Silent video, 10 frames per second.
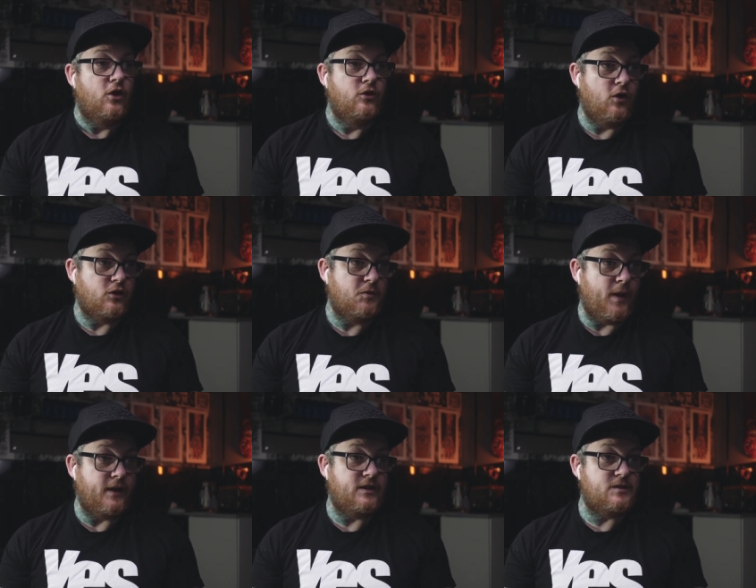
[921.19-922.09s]
not to
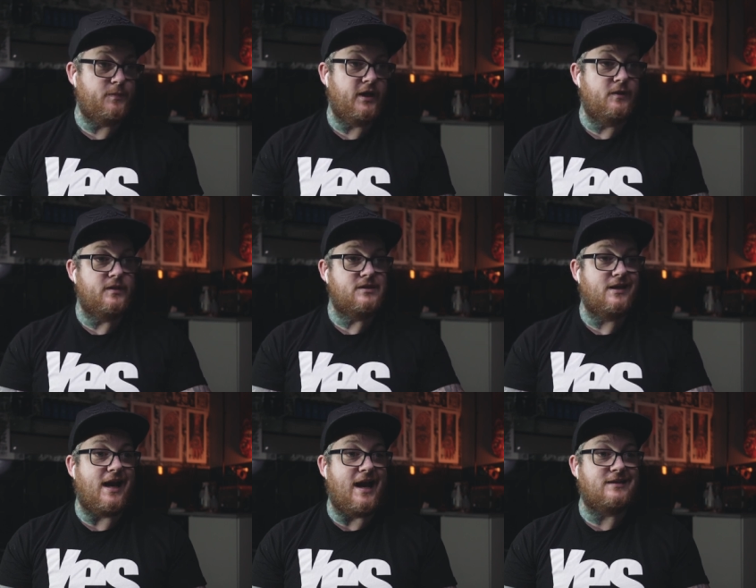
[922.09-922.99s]
ban these pigments
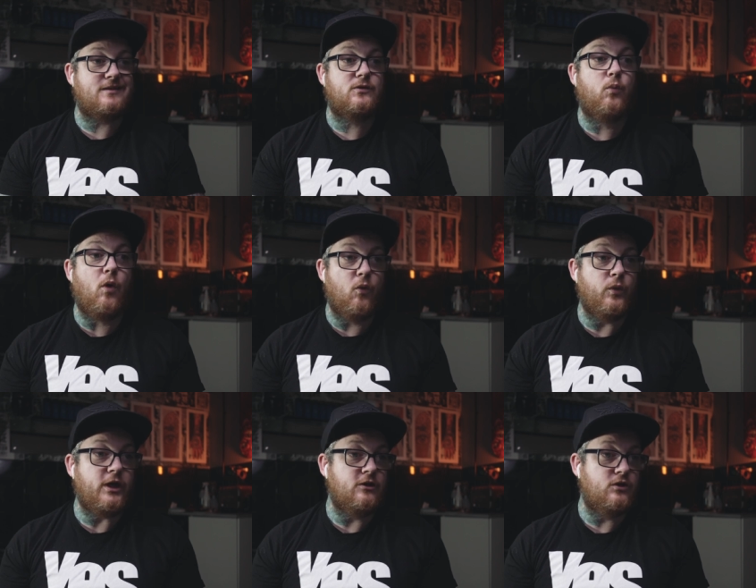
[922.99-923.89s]
and asked what
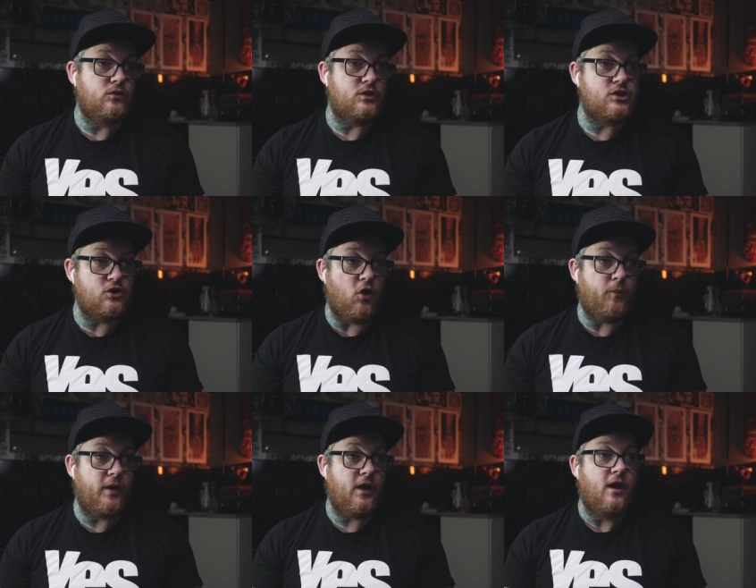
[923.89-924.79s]
we can do to
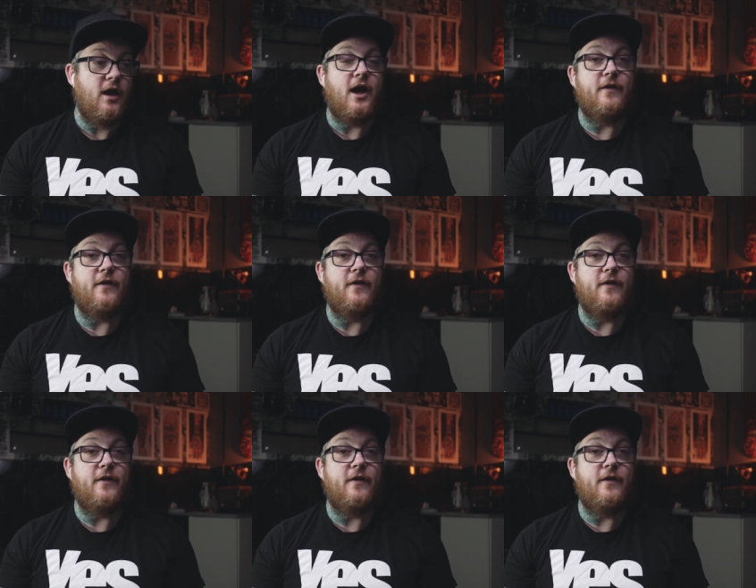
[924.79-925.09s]
stop it,